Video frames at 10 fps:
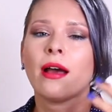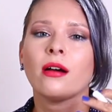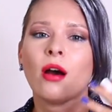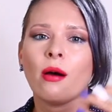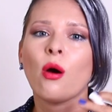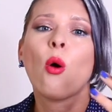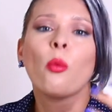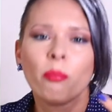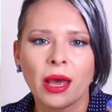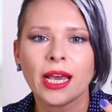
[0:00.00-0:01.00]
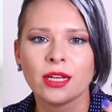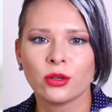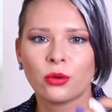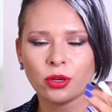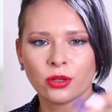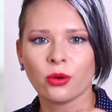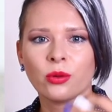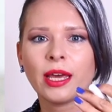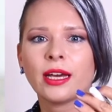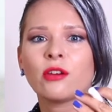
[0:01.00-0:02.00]
homemade or you know
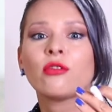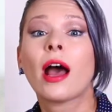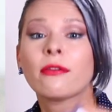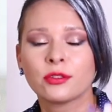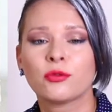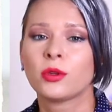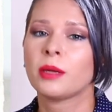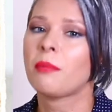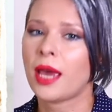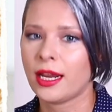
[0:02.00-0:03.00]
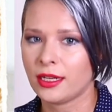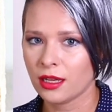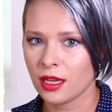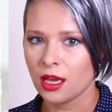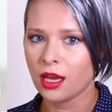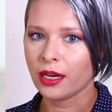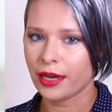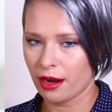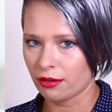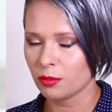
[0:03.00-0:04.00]
like craftfully made
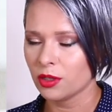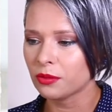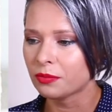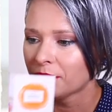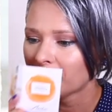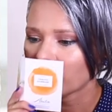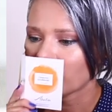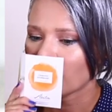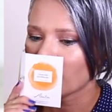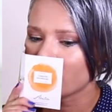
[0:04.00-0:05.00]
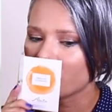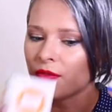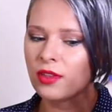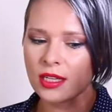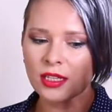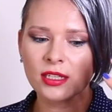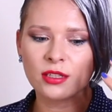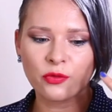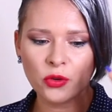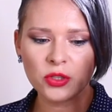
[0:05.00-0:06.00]
caramel. So this is
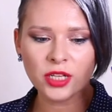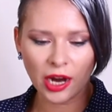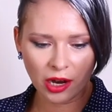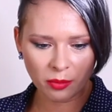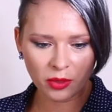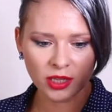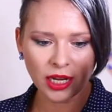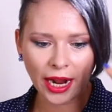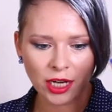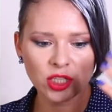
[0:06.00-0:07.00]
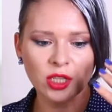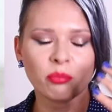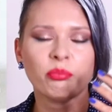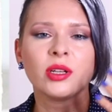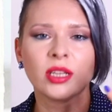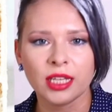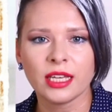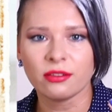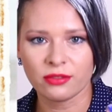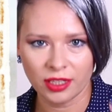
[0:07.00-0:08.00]
the first caramel that I actually
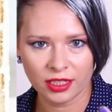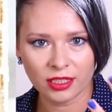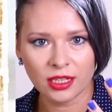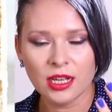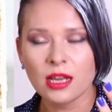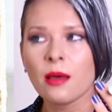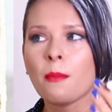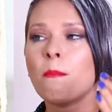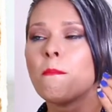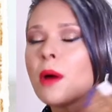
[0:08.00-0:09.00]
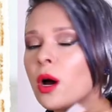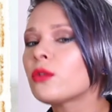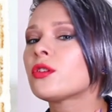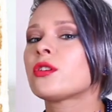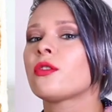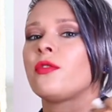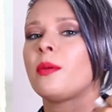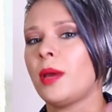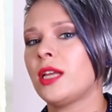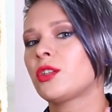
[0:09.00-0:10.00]
believe in. Most of
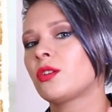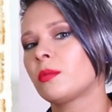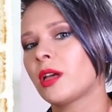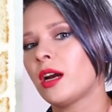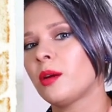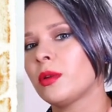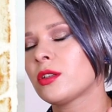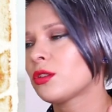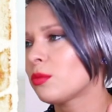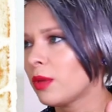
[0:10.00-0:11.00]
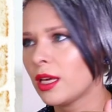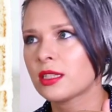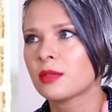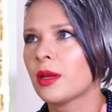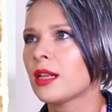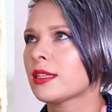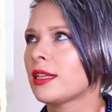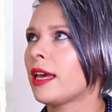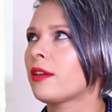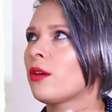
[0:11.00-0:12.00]
the mainstream caramels, to me, it smells
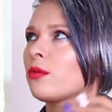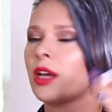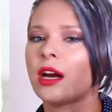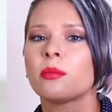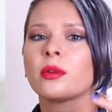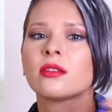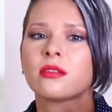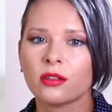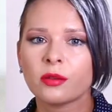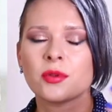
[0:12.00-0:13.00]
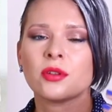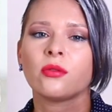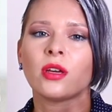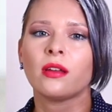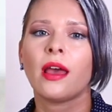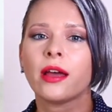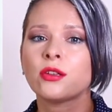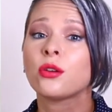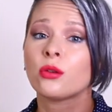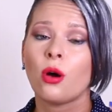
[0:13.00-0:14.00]
like those caramel syrups you can
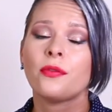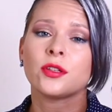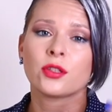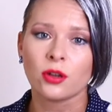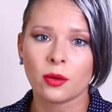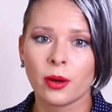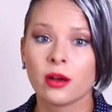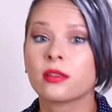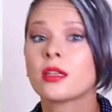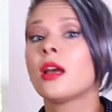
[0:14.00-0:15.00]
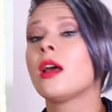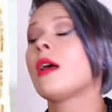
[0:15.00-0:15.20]
add to your coffee in Starbucks.